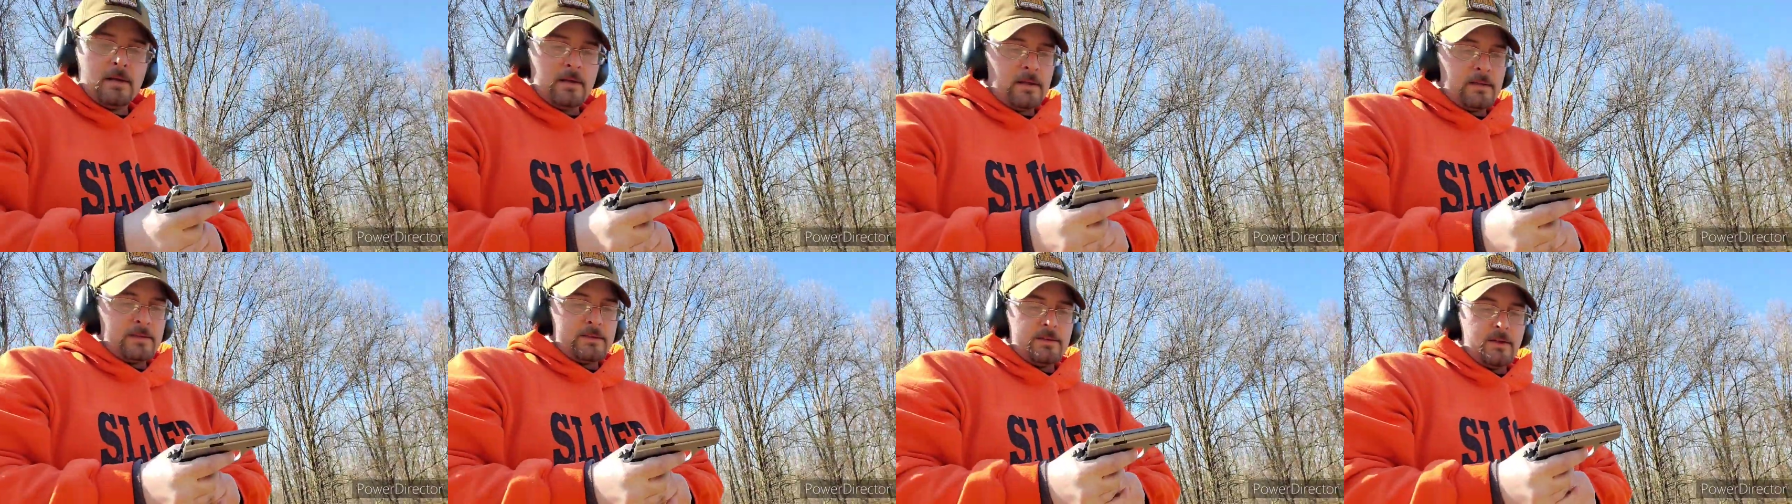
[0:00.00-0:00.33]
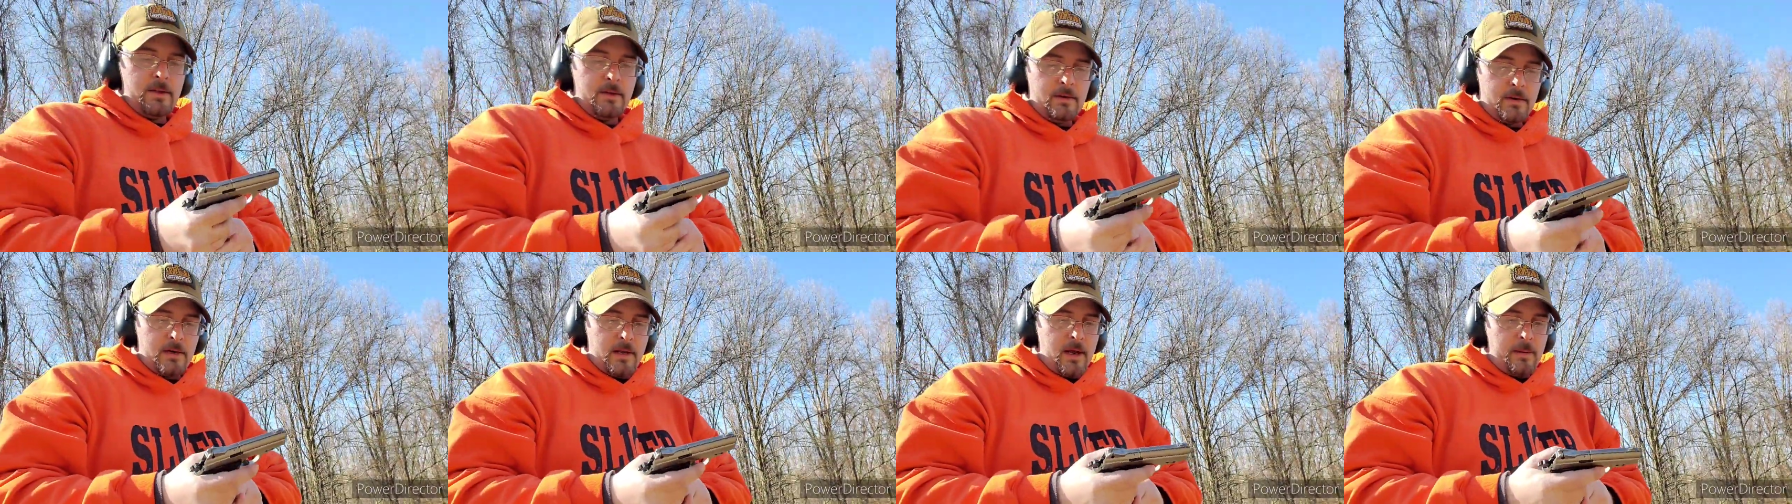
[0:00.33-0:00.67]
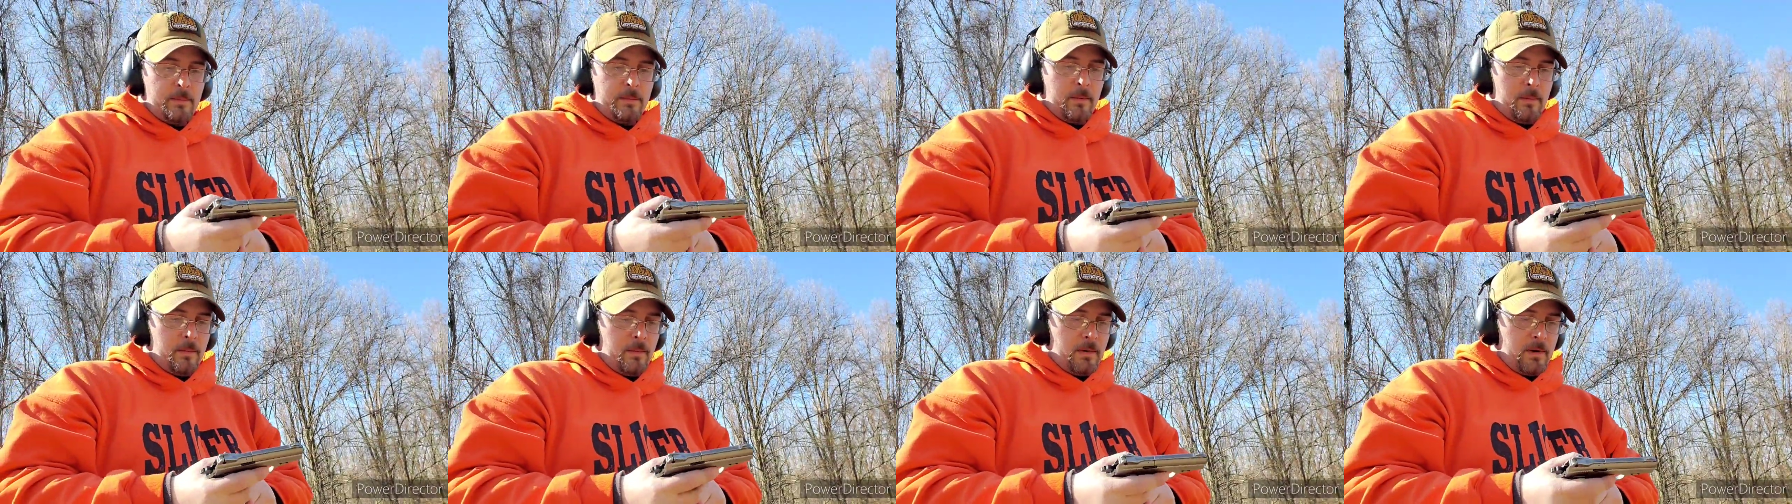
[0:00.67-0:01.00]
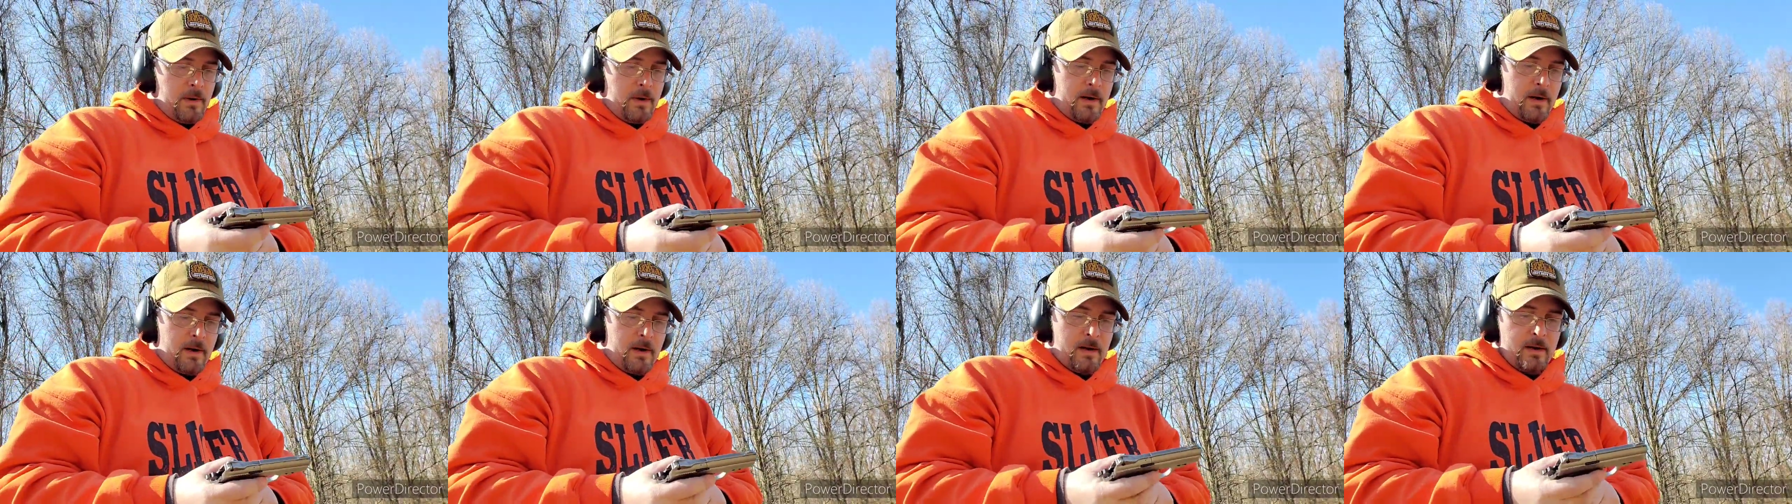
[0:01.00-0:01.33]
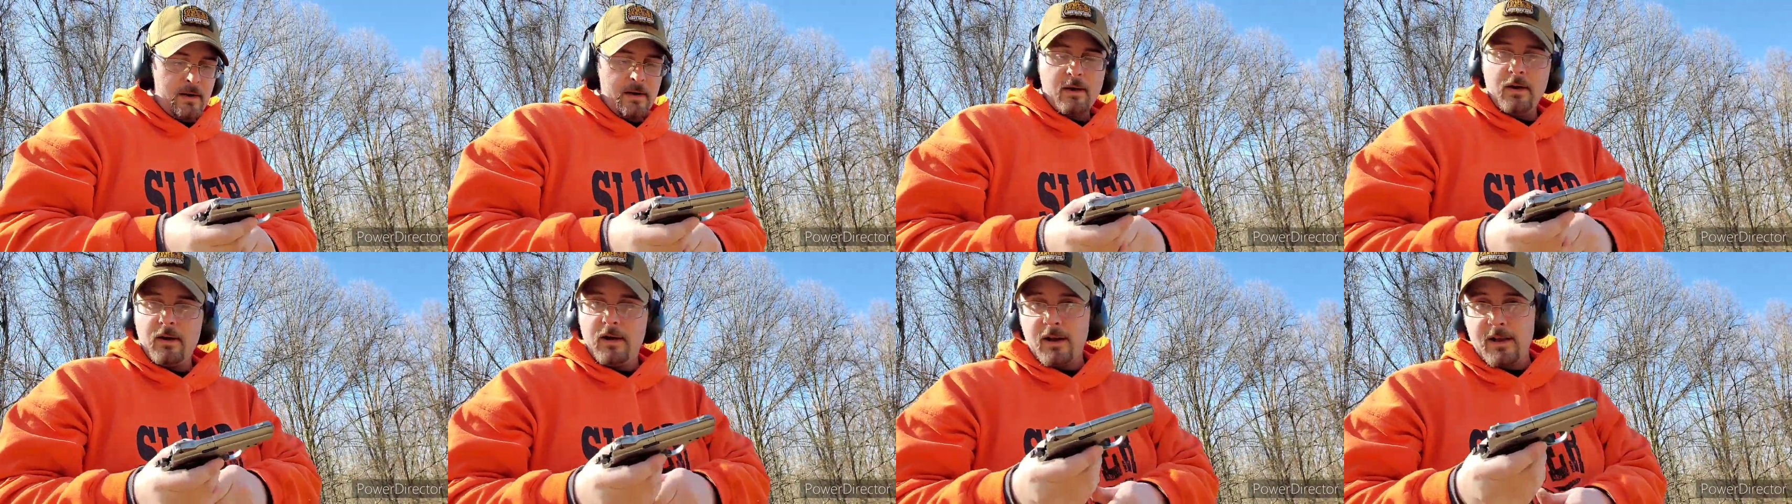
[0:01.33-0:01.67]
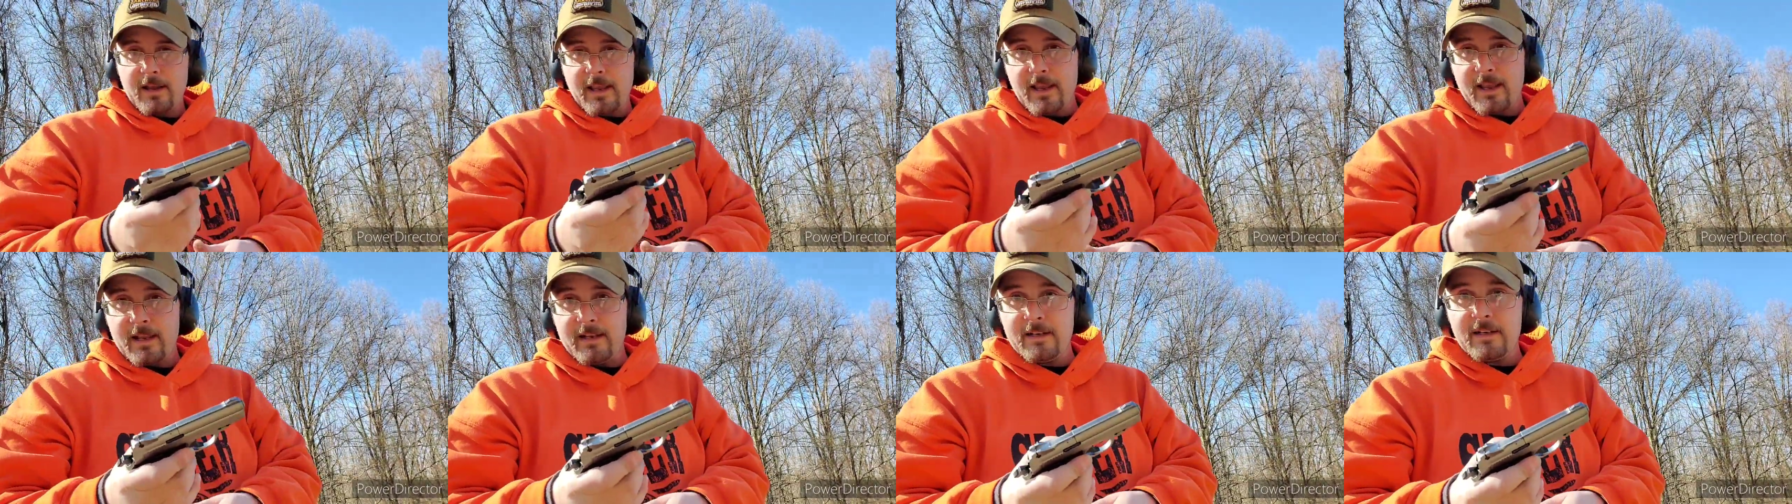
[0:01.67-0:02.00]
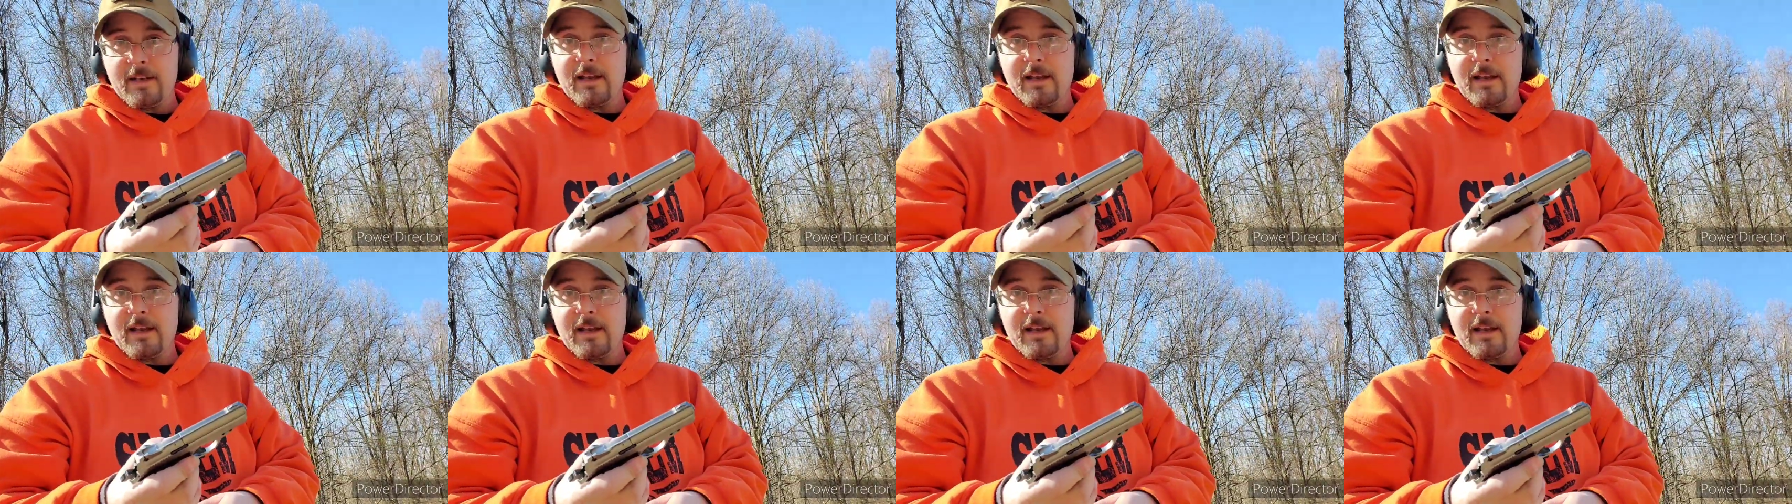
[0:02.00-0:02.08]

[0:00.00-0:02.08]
Let's load a couple more. Again,